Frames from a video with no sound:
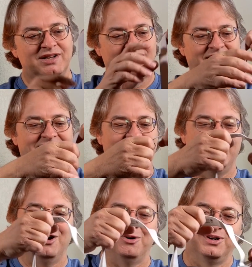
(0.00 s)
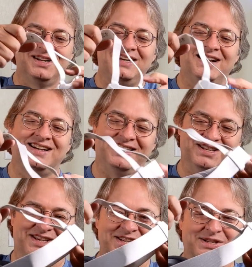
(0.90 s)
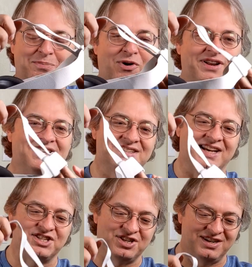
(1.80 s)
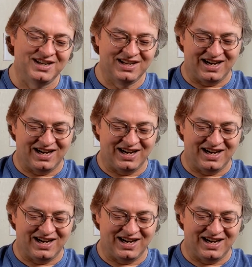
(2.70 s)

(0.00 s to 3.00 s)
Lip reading: is a point of contention.